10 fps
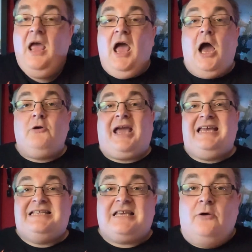okay
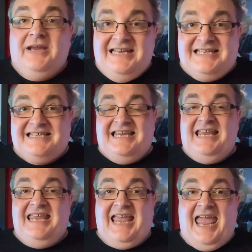so in
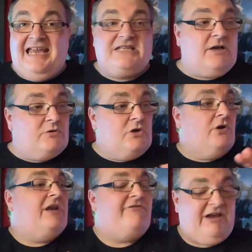cex i was
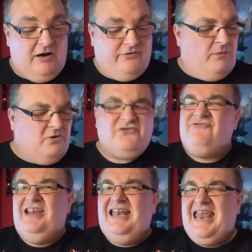looking around there wasn't
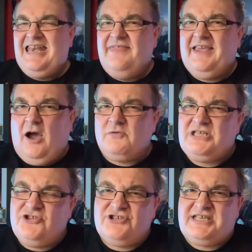really anything i was
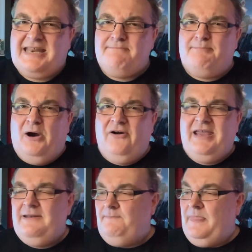interested in
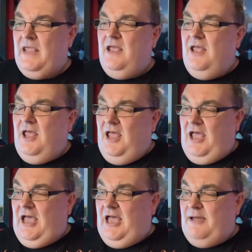buying
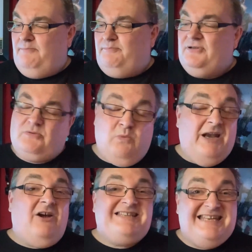um, but
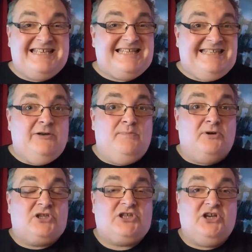when i did a
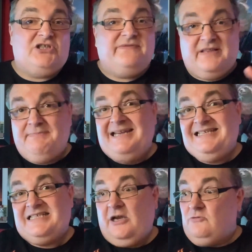steelbook search for the
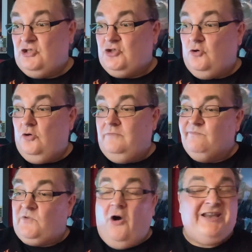maidstone store
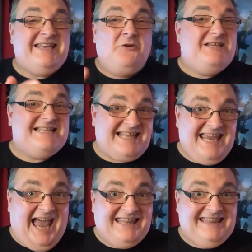i noticed they
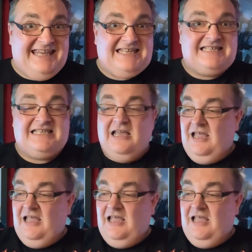had this